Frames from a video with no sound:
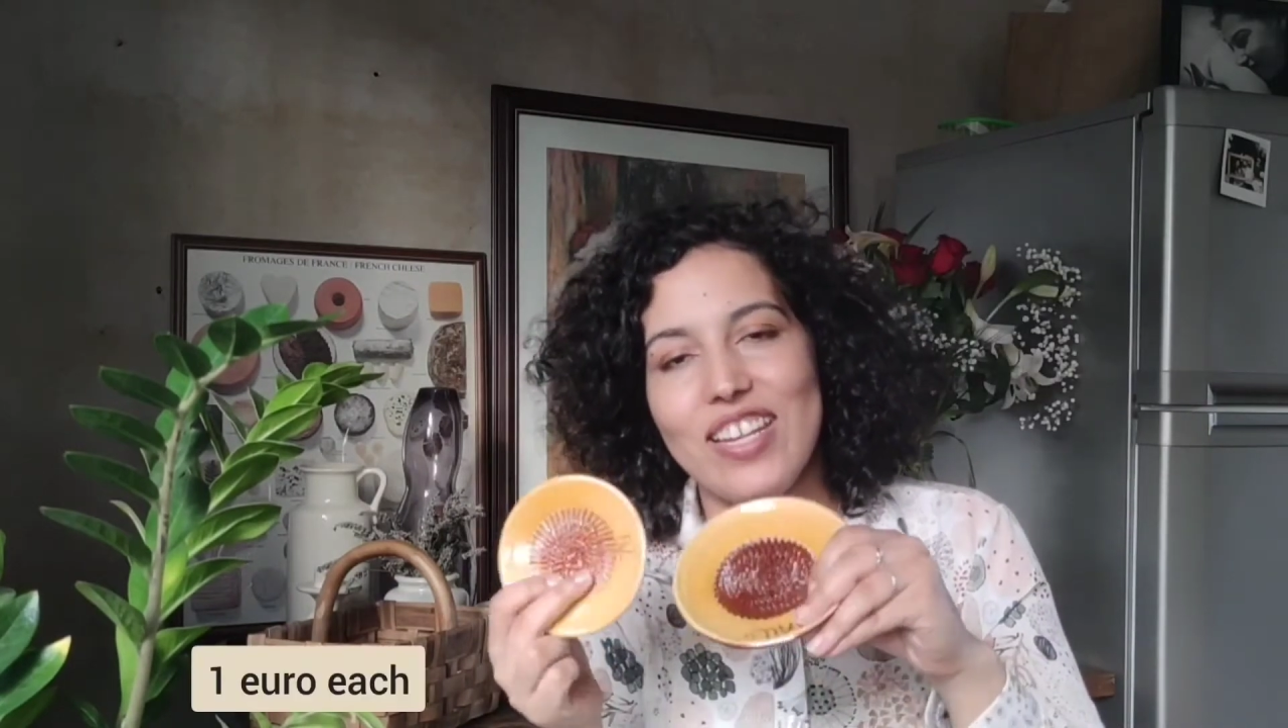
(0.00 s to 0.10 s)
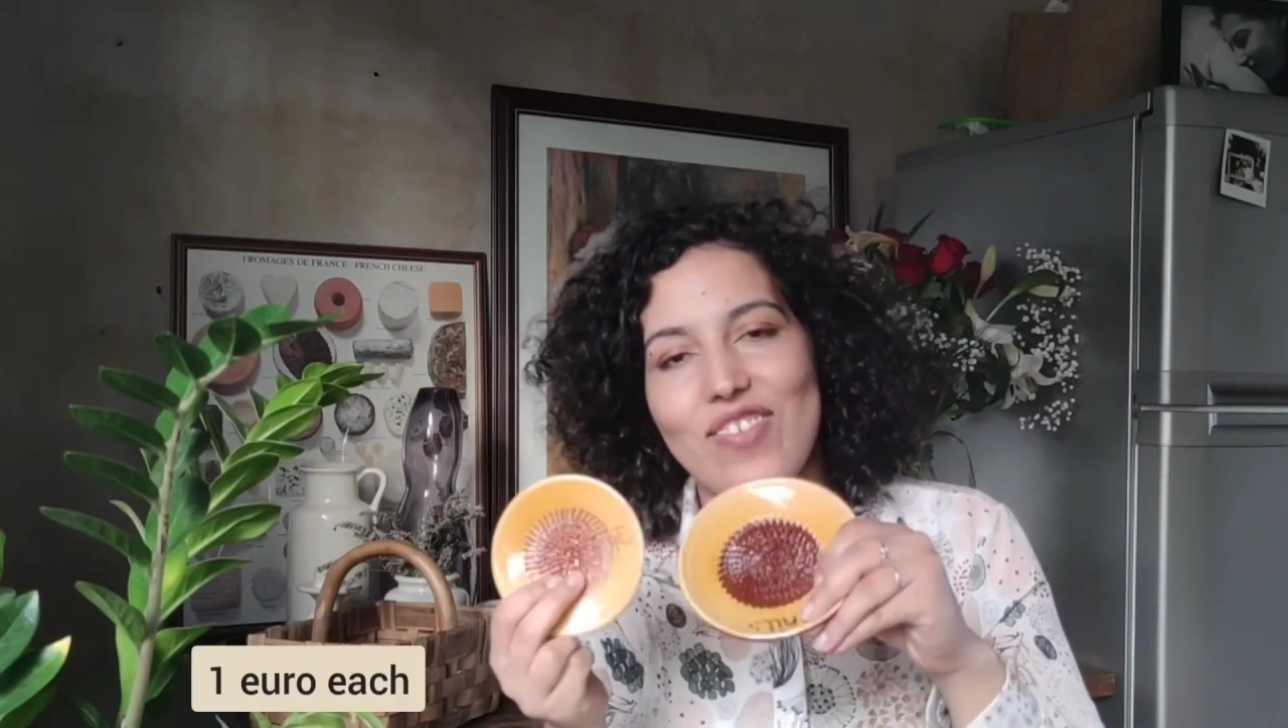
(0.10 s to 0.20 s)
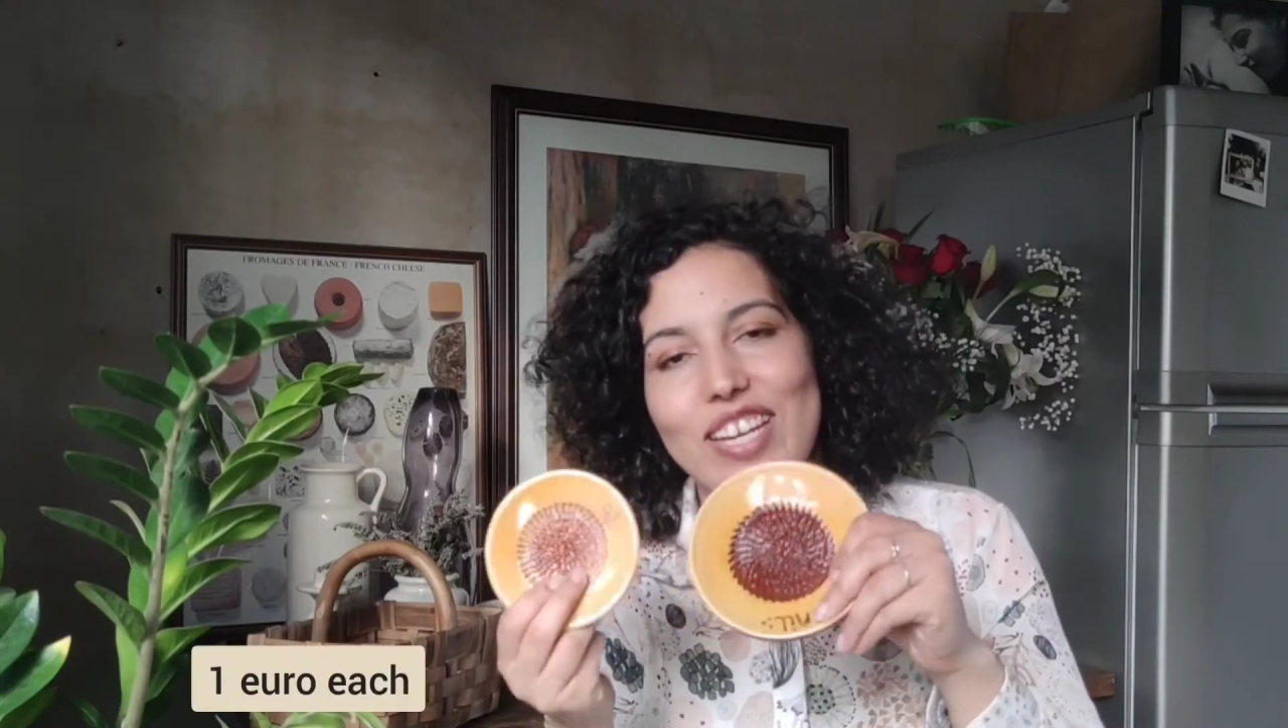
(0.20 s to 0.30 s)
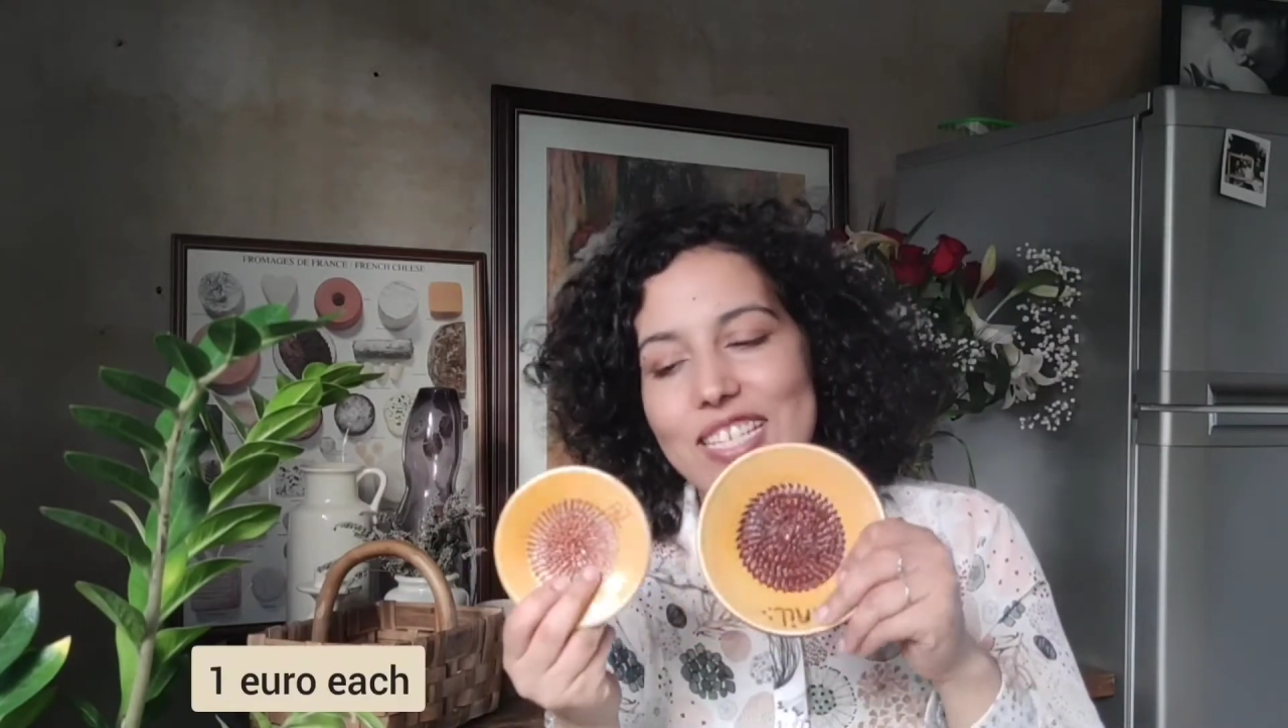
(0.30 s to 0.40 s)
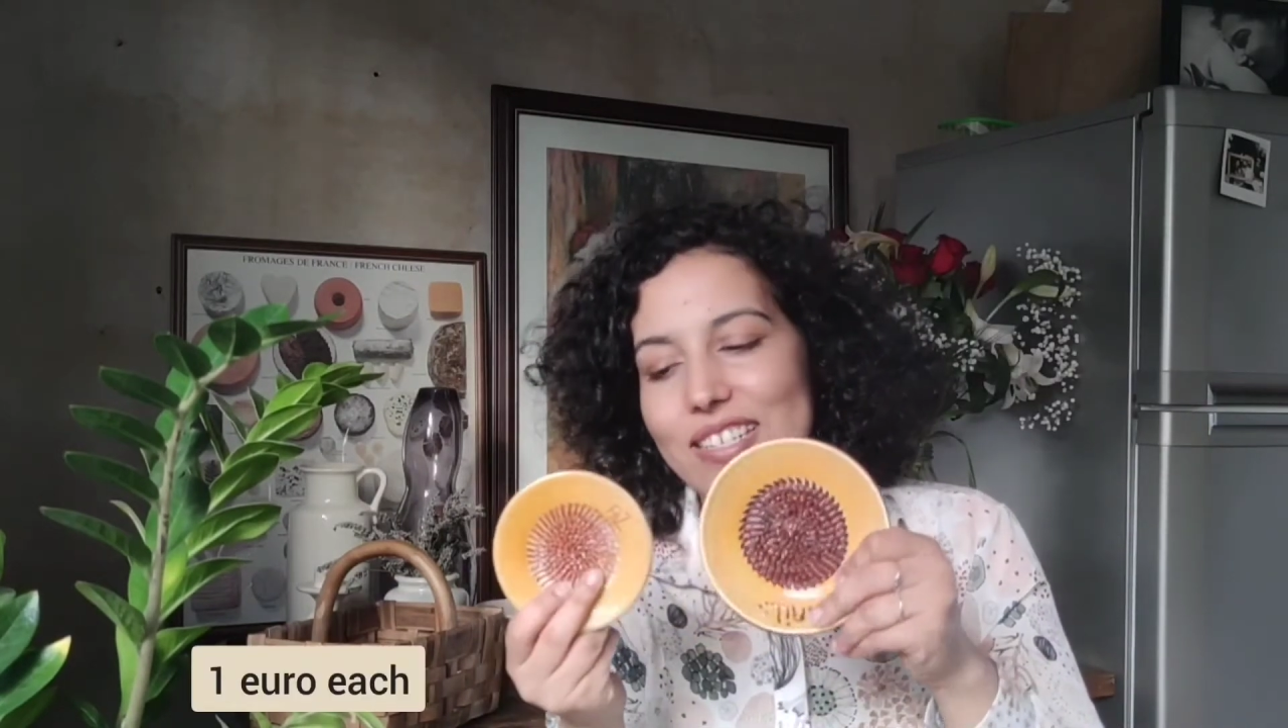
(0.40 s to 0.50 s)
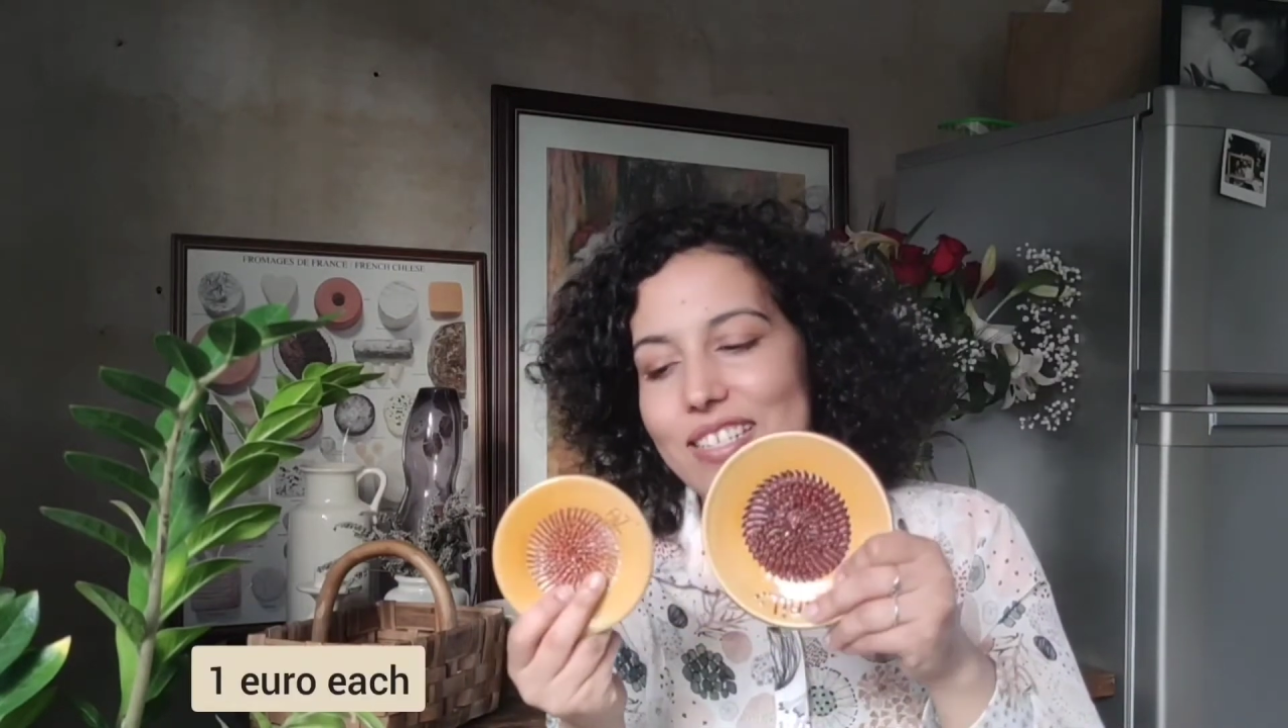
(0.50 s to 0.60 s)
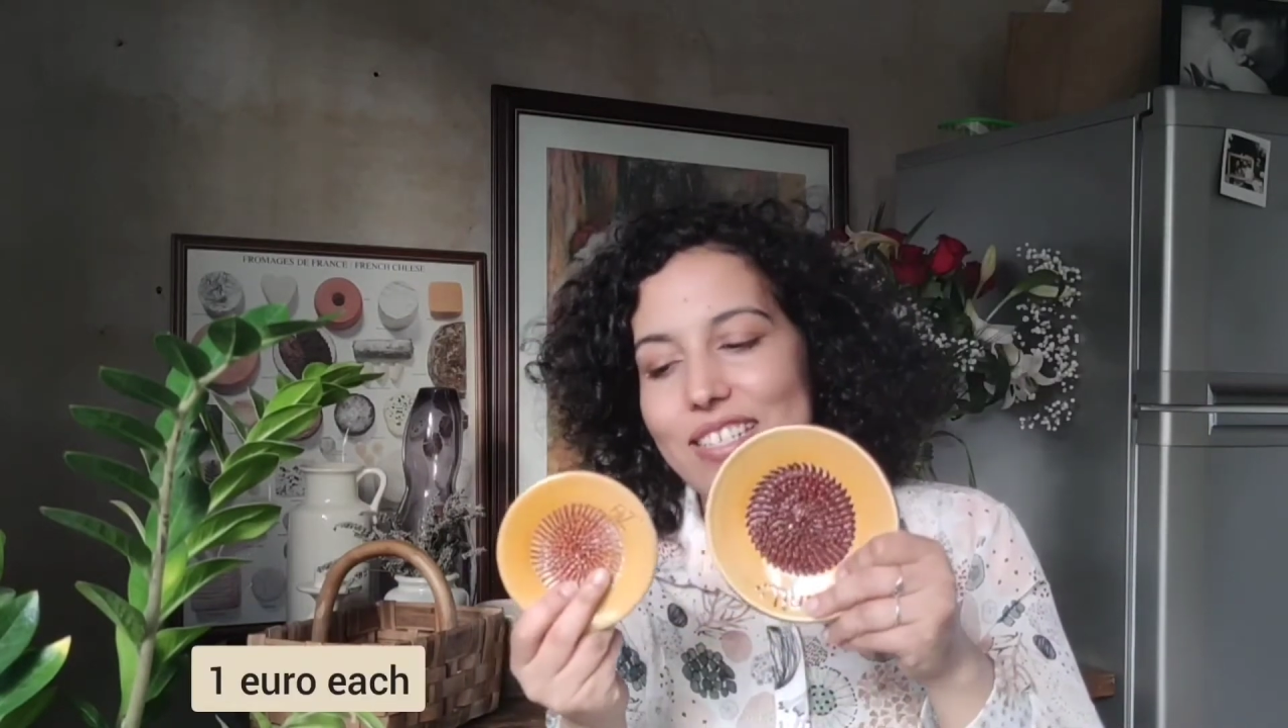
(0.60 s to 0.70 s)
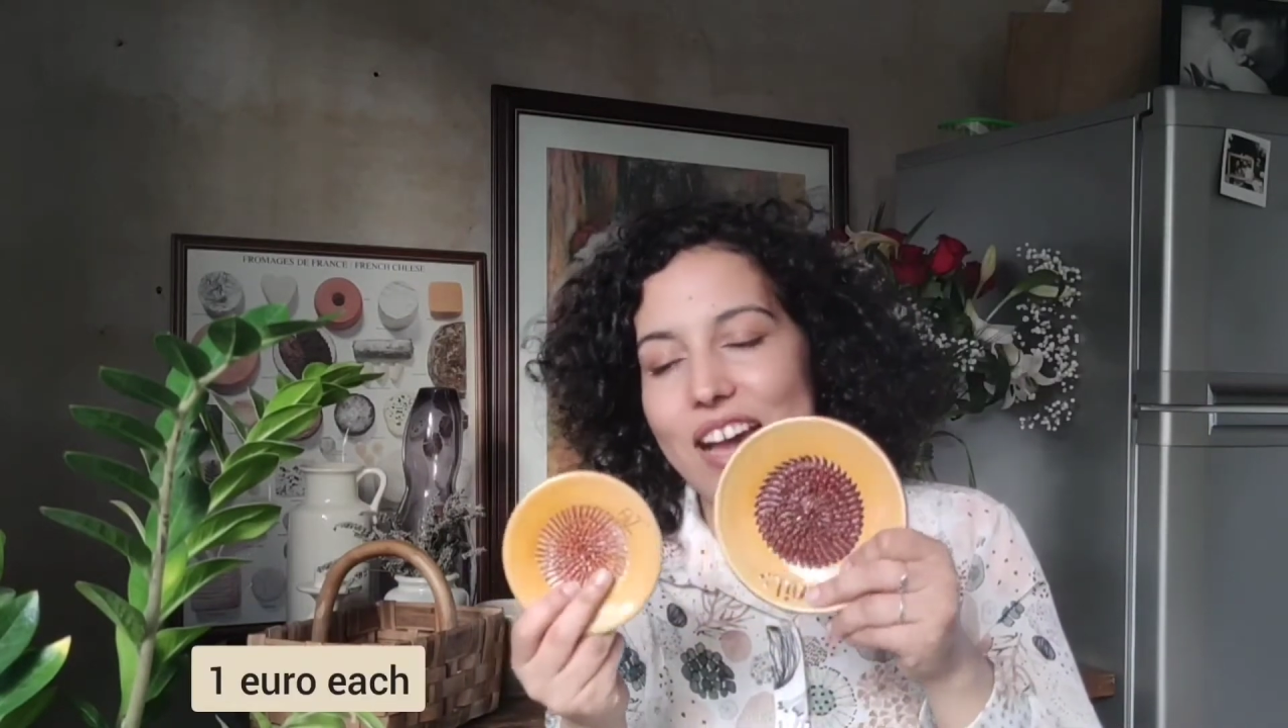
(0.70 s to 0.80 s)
graters.